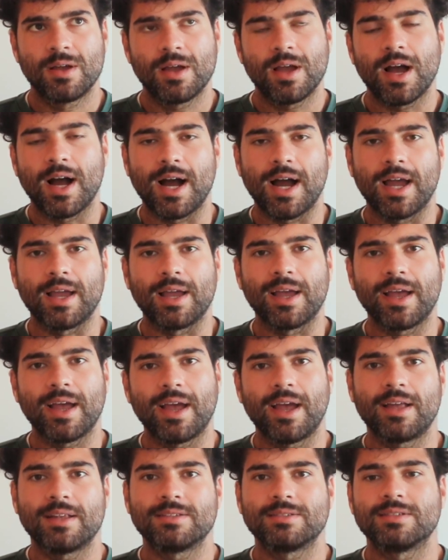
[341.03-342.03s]
I
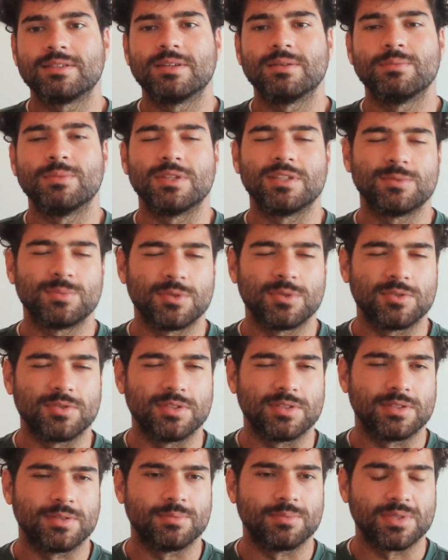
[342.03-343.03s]
had some
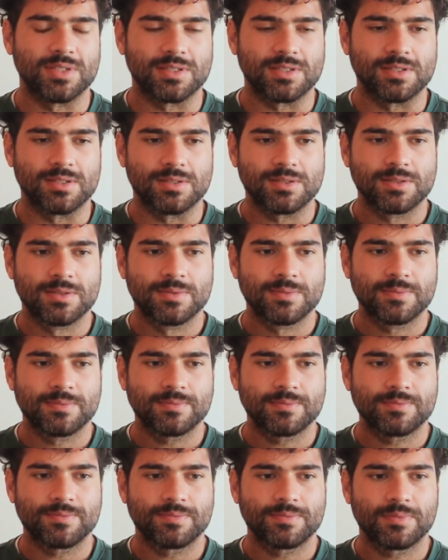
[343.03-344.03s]
experience in business.
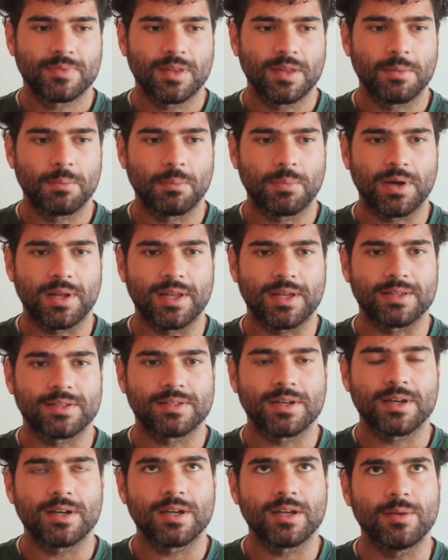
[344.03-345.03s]
By that
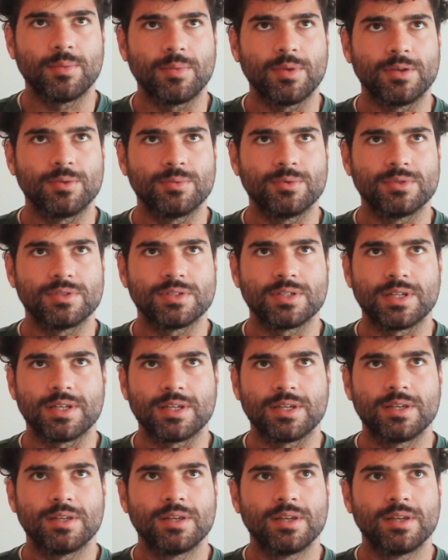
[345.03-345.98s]
time, it was like